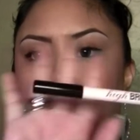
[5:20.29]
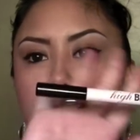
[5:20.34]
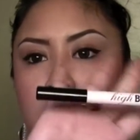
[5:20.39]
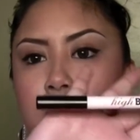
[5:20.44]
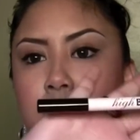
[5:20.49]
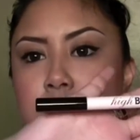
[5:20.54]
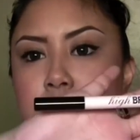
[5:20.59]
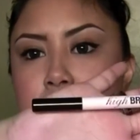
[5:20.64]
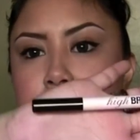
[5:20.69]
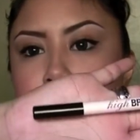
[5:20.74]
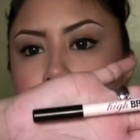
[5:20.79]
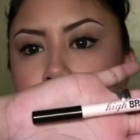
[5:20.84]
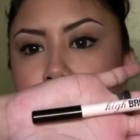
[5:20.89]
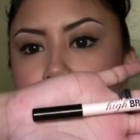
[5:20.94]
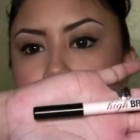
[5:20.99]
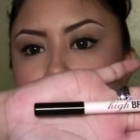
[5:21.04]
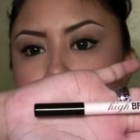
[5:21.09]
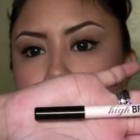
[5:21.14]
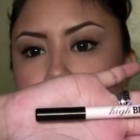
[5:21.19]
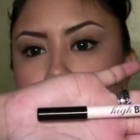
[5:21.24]
It's about
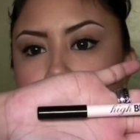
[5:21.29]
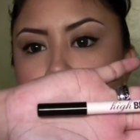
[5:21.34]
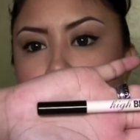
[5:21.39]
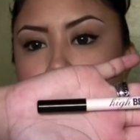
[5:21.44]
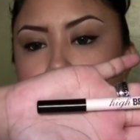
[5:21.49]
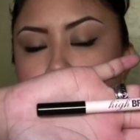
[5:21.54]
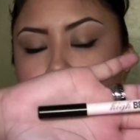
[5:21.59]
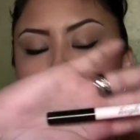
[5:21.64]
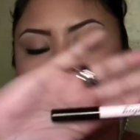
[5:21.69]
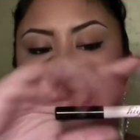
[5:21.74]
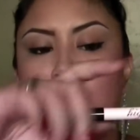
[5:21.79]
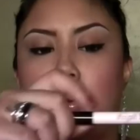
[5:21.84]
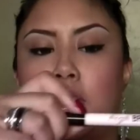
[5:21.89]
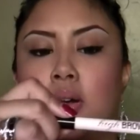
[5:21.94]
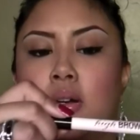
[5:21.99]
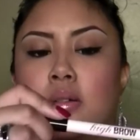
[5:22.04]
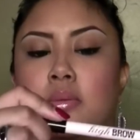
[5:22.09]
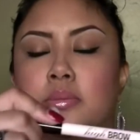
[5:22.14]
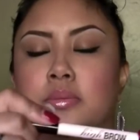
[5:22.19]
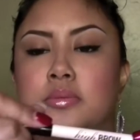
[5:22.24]
as wide as my
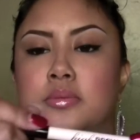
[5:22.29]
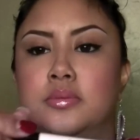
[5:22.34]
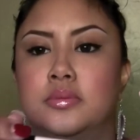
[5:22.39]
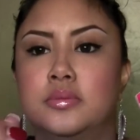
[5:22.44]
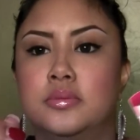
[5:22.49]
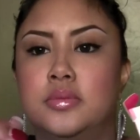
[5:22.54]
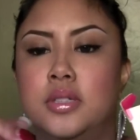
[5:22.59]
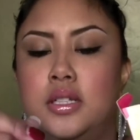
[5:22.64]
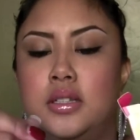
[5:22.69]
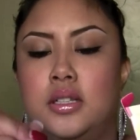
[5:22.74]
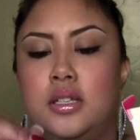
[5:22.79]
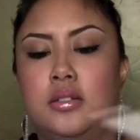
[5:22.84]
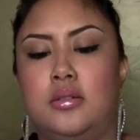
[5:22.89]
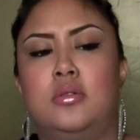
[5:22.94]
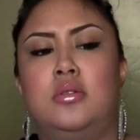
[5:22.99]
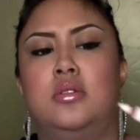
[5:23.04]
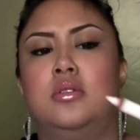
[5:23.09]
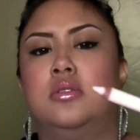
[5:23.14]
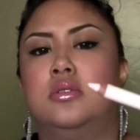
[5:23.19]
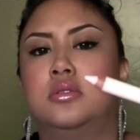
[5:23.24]
palm. And
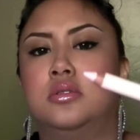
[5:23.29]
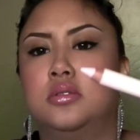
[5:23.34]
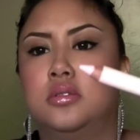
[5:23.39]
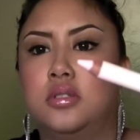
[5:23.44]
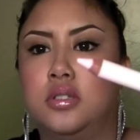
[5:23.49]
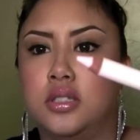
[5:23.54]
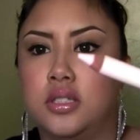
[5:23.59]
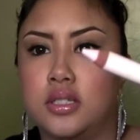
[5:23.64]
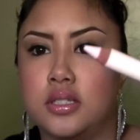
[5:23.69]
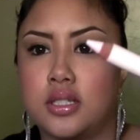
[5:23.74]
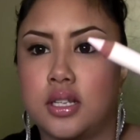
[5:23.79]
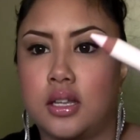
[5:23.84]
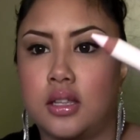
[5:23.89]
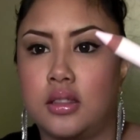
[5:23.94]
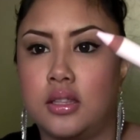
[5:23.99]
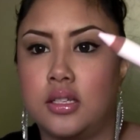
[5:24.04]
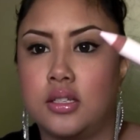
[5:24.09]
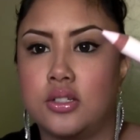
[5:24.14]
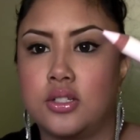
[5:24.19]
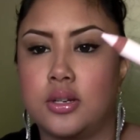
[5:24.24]
then, it's like a
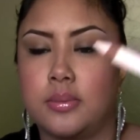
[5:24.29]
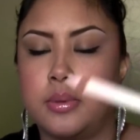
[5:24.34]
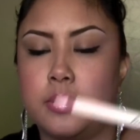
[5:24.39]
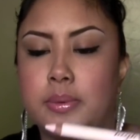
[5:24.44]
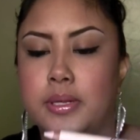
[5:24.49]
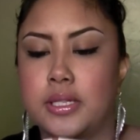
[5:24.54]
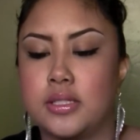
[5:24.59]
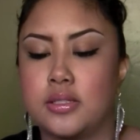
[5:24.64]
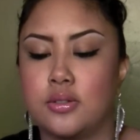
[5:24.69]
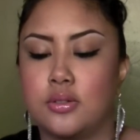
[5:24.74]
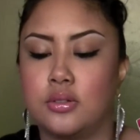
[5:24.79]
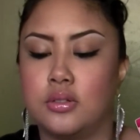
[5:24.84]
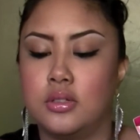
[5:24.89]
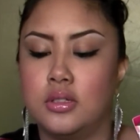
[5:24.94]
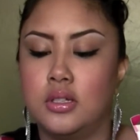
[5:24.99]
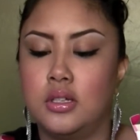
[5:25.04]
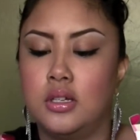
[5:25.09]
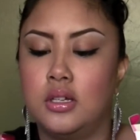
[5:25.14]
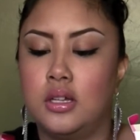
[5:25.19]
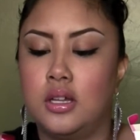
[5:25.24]
thick, chubby pencil.
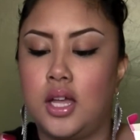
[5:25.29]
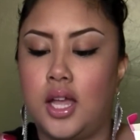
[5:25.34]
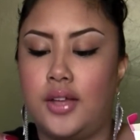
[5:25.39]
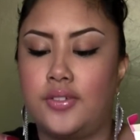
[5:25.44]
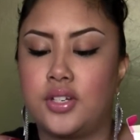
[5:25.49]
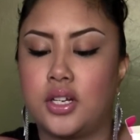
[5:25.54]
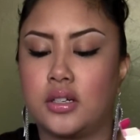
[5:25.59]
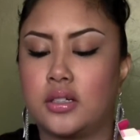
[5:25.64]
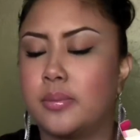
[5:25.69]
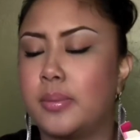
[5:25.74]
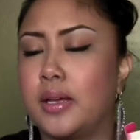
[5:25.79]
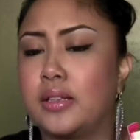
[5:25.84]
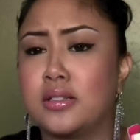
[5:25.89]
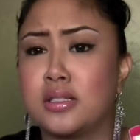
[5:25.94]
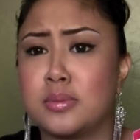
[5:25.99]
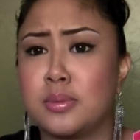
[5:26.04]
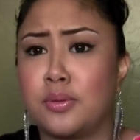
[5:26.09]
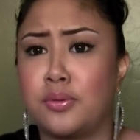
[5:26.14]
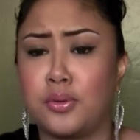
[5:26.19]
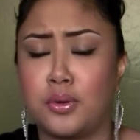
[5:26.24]
I've talked about
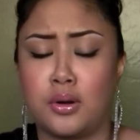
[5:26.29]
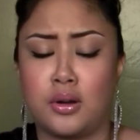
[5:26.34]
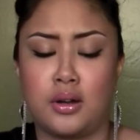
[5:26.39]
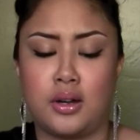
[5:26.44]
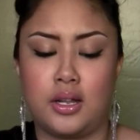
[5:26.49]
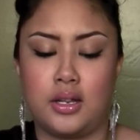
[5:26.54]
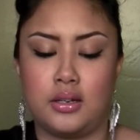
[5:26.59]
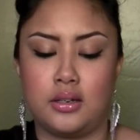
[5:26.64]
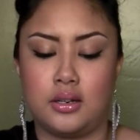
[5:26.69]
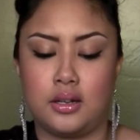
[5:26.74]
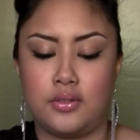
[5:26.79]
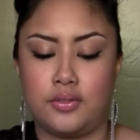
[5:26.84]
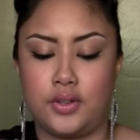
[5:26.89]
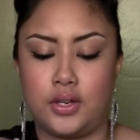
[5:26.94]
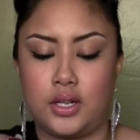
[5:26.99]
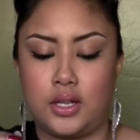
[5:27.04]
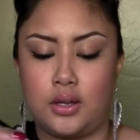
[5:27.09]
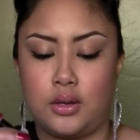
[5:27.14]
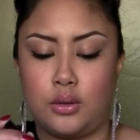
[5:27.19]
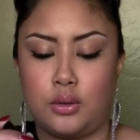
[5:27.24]
this before in a
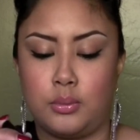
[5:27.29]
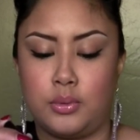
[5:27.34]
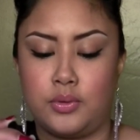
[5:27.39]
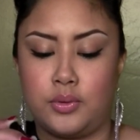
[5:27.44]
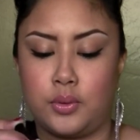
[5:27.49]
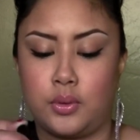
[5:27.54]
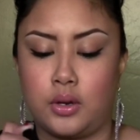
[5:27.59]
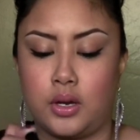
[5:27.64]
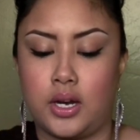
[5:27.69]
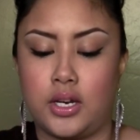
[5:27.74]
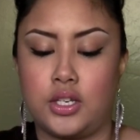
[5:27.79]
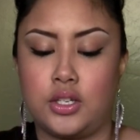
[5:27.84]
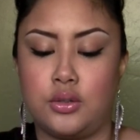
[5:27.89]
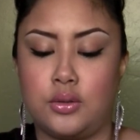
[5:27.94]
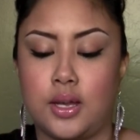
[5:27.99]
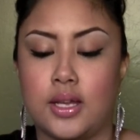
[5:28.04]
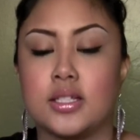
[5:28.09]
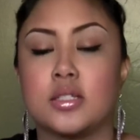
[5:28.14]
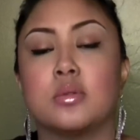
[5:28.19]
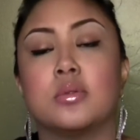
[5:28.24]
video before, and you
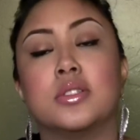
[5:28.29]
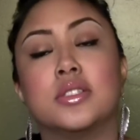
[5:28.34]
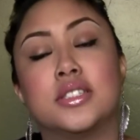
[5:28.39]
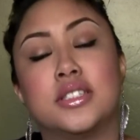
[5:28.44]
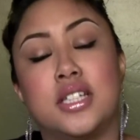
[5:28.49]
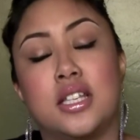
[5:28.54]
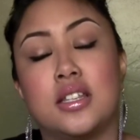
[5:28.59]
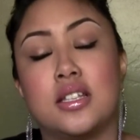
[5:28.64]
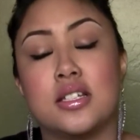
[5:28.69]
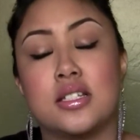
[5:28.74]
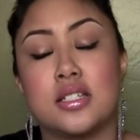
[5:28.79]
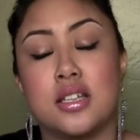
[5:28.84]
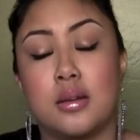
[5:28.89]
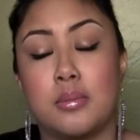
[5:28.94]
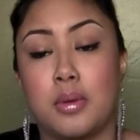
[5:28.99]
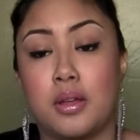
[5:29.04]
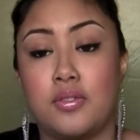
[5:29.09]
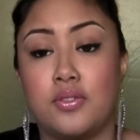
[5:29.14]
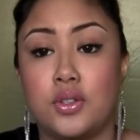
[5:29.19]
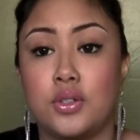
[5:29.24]
guys will see this
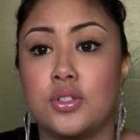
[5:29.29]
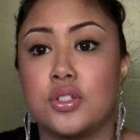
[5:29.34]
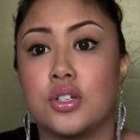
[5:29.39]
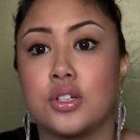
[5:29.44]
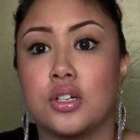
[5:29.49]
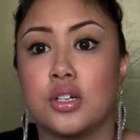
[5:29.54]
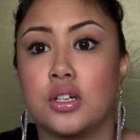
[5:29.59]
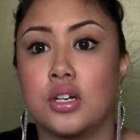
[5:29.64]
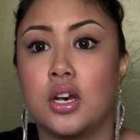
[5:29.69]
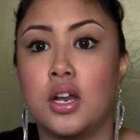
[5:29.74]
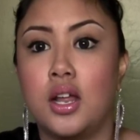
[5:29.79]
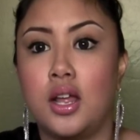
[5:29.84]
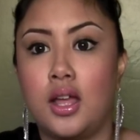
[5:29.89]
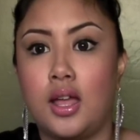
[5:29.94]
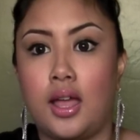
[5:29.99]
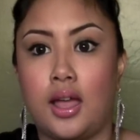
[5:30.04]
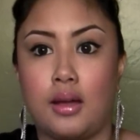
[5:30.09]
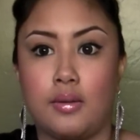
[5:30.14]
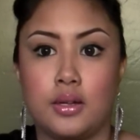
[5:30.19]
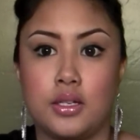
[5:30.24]
in my future
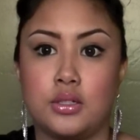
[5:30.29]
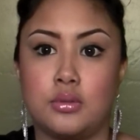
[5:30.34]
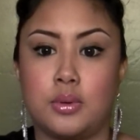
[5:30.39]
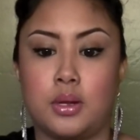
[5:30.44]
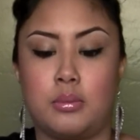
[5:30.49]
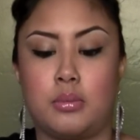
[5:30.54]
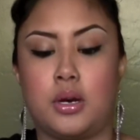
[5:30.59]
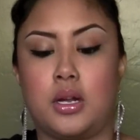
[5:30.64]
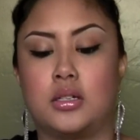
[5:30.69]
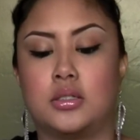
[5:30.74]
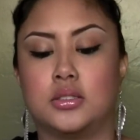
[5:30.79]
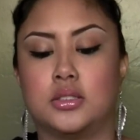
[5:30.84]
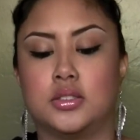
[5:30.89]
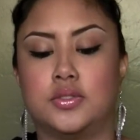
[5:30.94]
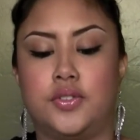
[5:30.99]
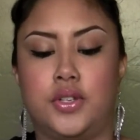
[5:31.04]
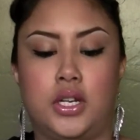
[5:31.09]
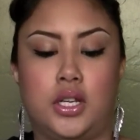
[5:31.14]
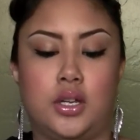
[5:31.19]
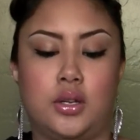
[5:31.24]
how I do my brows
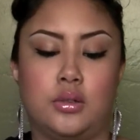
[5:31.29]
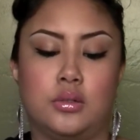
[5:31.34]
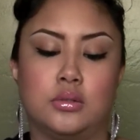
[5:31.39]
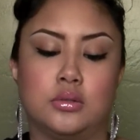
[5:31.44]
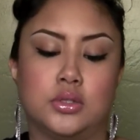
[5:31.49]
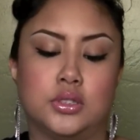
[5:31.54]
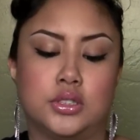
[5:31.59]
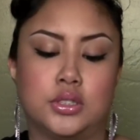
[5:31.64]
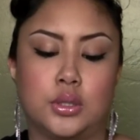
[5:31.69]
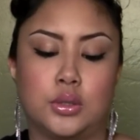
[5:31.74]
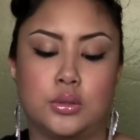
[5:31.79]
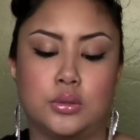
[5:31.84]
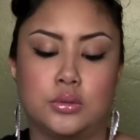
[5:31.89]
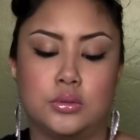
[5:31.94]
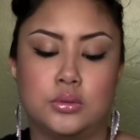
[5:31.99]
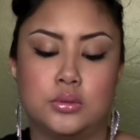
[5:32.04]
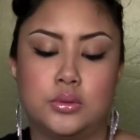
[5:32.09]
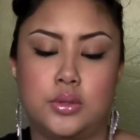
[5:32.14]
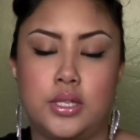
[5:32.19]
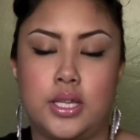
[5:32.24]
video. So,
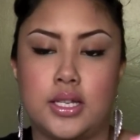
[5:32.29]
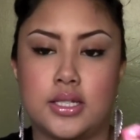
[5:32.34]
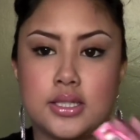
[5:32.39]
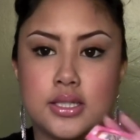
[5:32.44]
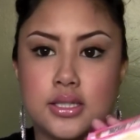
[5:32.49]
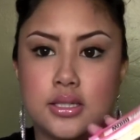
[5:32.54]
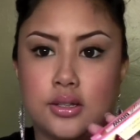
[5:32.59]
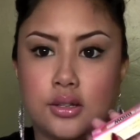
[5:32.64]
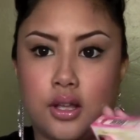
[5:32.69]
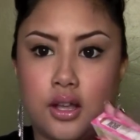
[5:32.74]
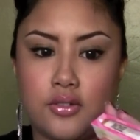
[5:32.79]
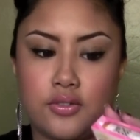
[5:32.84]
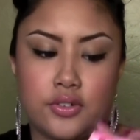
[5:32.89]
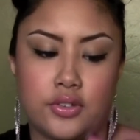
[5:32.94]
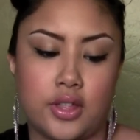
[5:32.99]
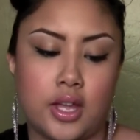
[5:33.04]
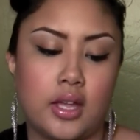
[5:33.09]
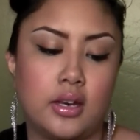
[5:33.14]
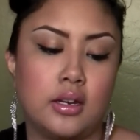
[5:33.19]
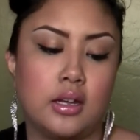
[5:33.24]
yes, look out
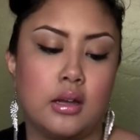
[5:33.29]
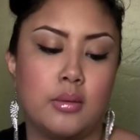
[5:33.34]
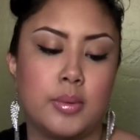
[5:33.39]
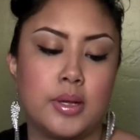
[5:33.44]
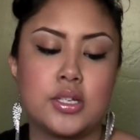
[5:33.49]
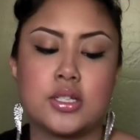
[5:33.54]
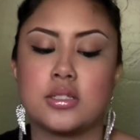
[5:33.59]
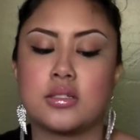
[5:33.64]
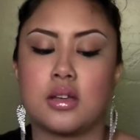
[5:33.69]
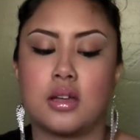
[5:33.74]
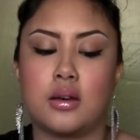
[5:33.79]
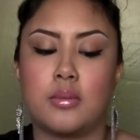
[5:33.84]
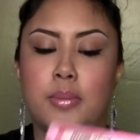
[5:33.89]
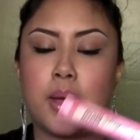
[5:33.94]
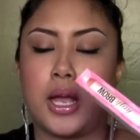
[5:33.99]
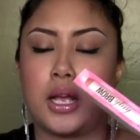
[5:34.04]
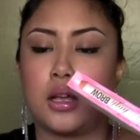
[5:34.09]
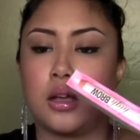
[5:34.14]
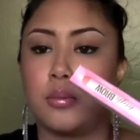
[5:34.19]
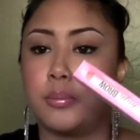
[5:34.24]
for that. I just got a
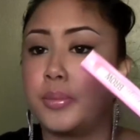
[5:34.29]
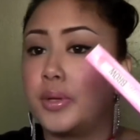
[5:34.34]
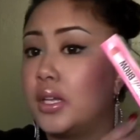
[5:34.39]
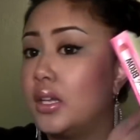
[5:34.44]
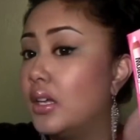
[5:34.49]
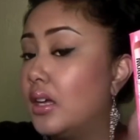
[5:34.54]
backup